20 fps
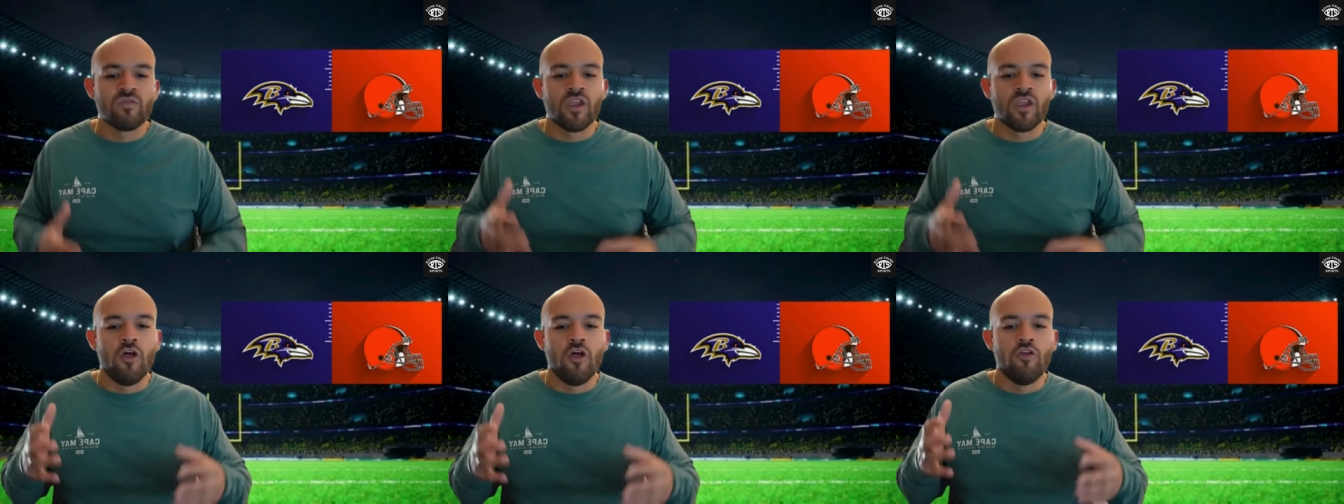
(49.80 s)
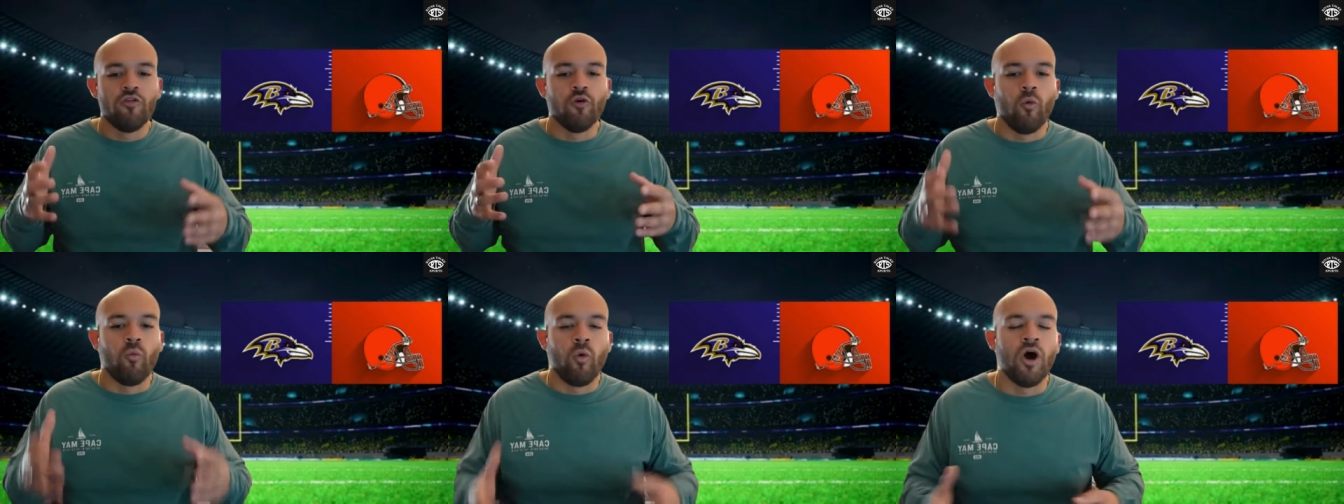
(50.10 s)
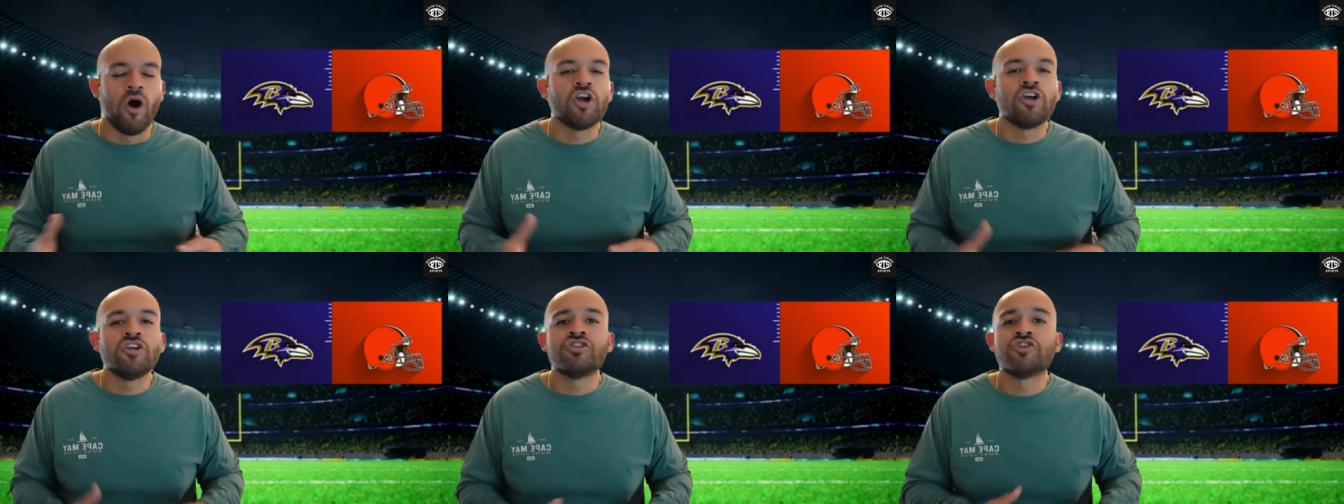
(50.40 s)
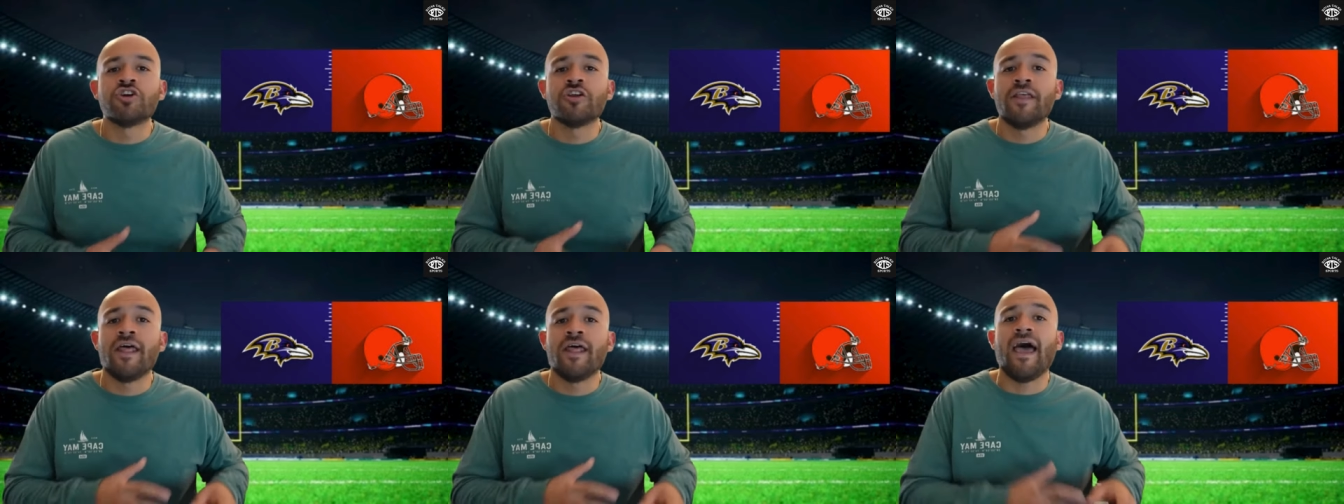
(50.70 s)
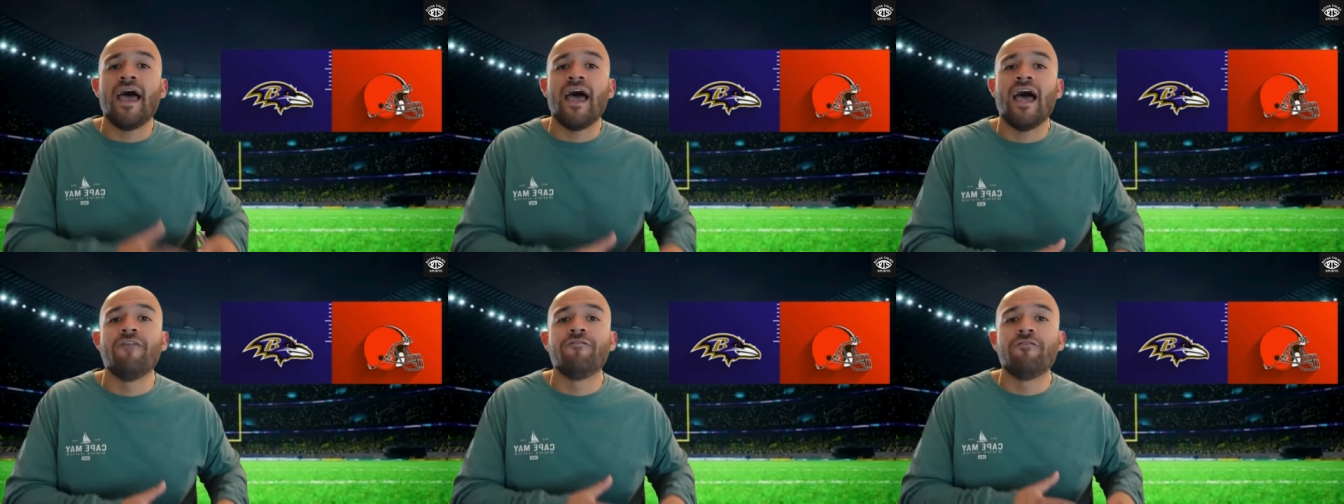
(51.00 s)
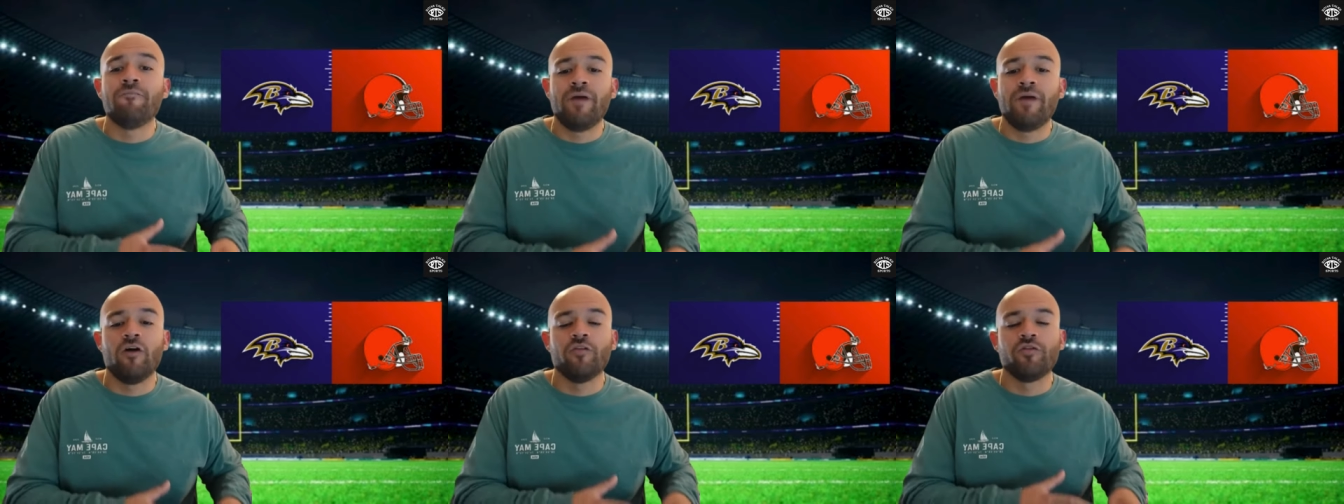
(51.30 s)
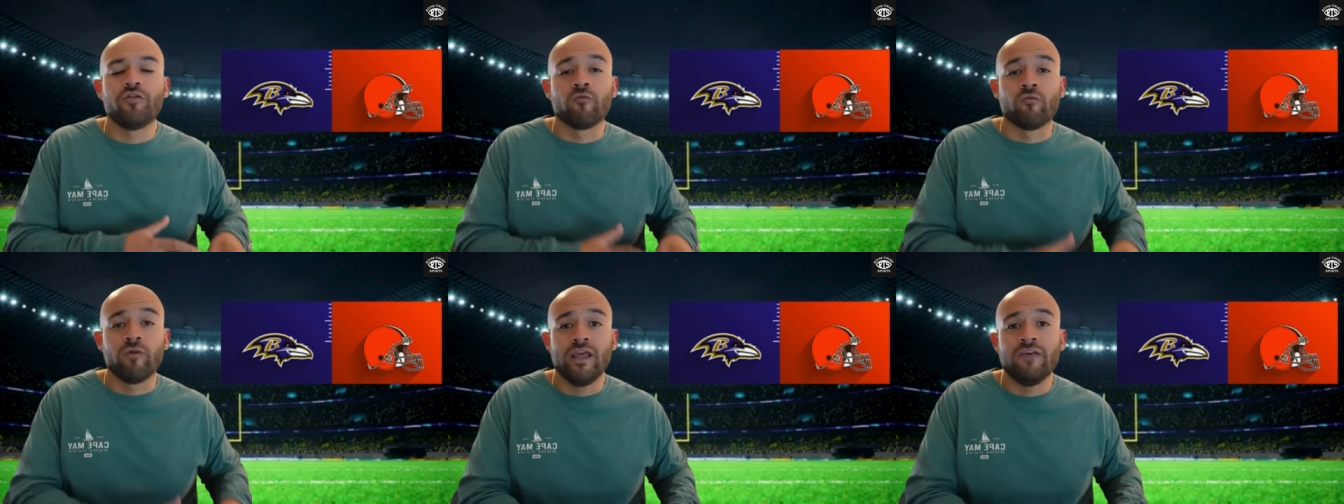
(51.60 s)
The one concern that I have about the
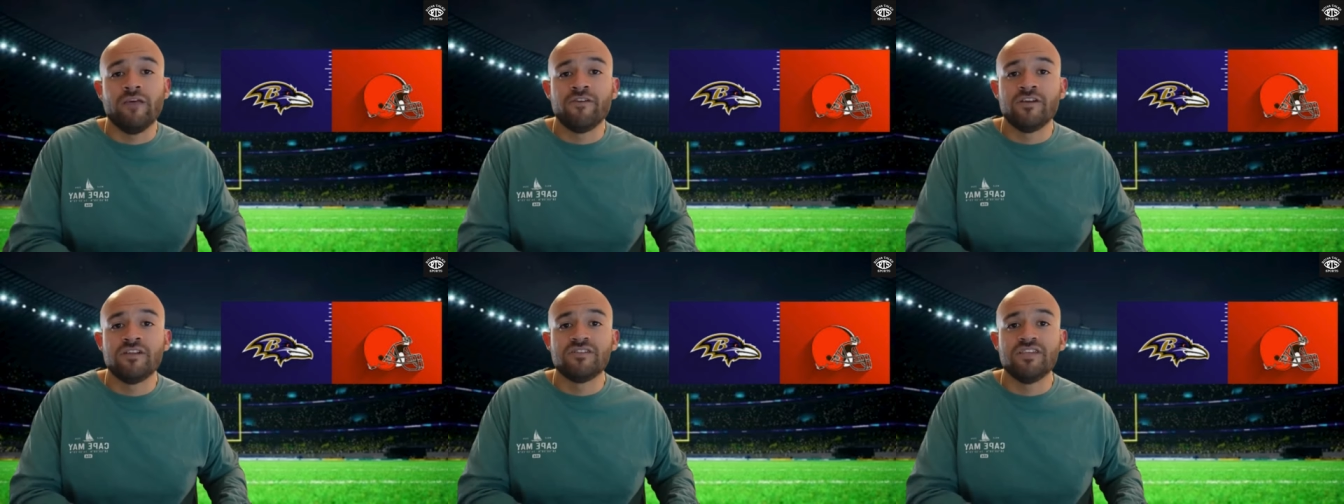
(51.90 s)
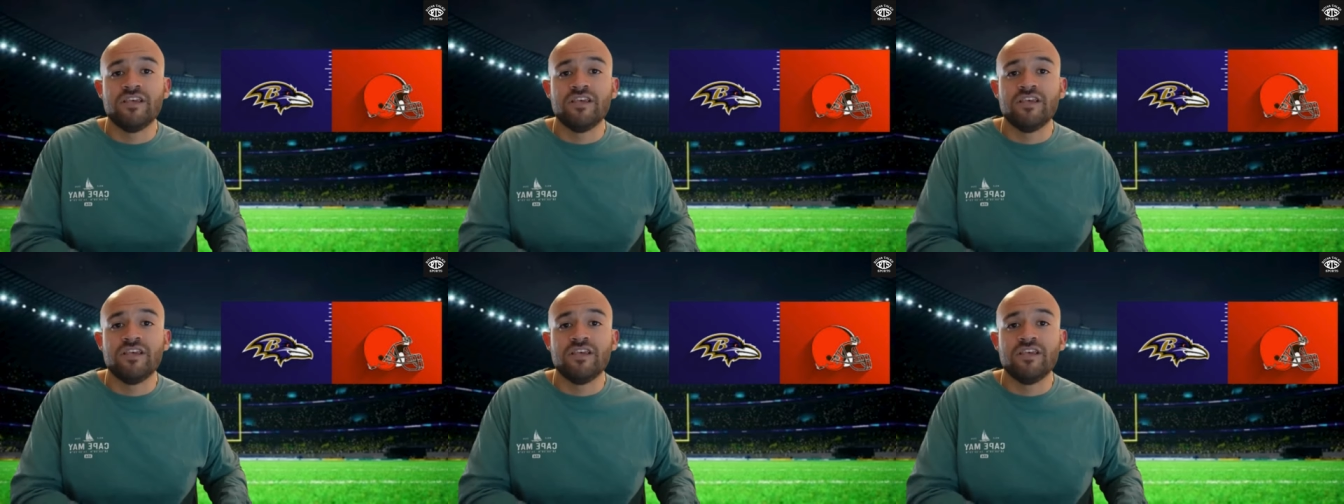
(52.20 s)
Ravens,